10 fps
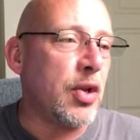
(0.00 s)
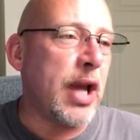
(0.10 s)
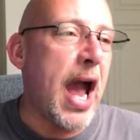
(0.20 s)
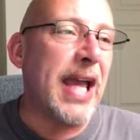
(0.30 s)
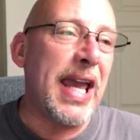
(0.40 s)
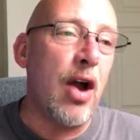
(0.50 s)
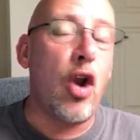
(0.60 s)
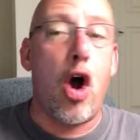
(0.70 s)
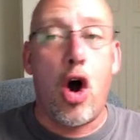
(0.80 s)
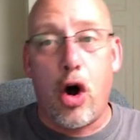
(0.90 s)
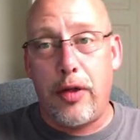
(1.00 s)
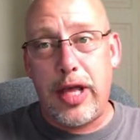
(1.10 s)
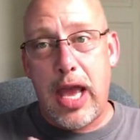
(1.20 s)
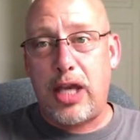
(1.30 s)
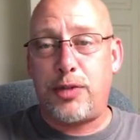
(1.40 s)
Okay, I count all
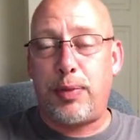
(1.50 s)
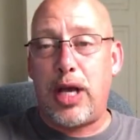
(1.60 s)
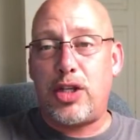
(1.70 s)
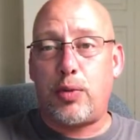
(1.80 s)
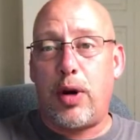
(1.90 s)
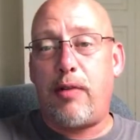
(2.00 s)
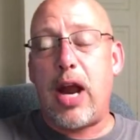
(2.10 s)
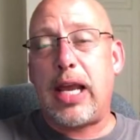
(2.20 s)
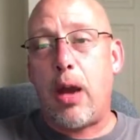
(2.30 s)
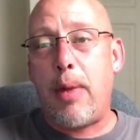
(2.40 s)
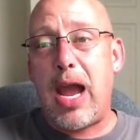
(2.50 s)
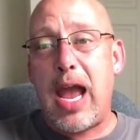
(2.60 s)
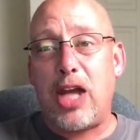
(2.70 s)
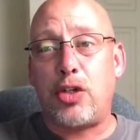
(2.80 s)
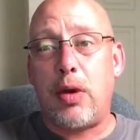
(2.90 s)
the eggs placed whenever I count
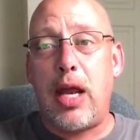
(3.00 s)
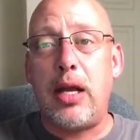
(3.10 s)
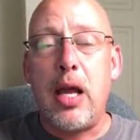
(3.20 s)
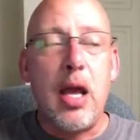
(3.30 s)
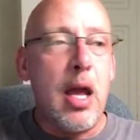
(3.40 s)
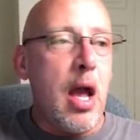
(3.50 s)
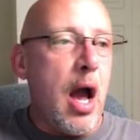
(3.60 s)
my hatch rate.